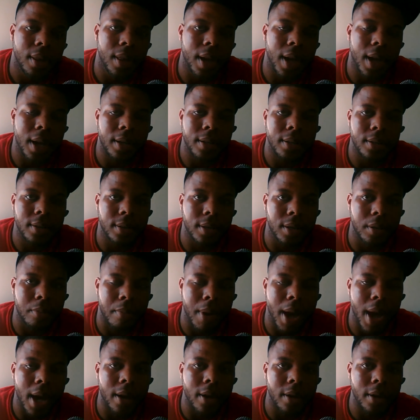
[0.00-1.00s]
that
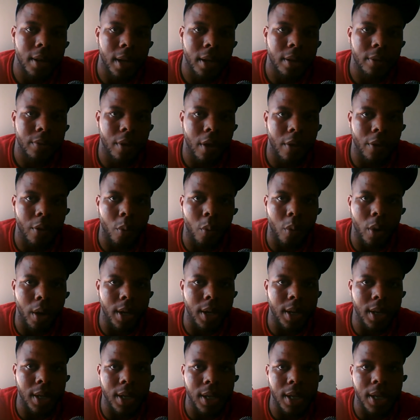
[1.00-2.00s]
didn't matter. Like on the
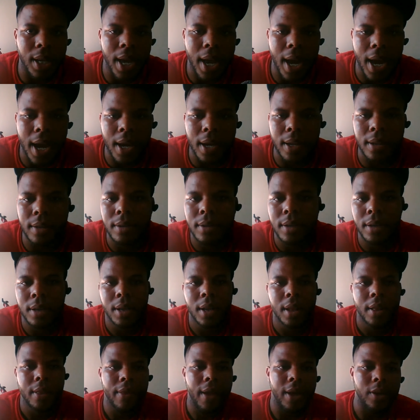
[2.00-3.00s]
one hit he had,
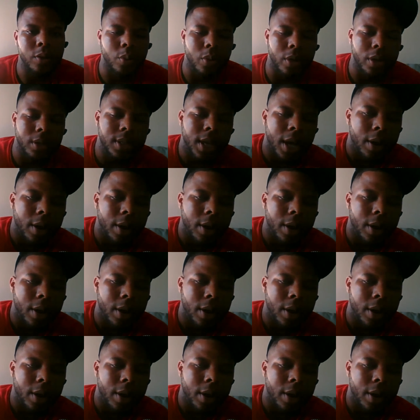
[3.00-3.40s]
that's where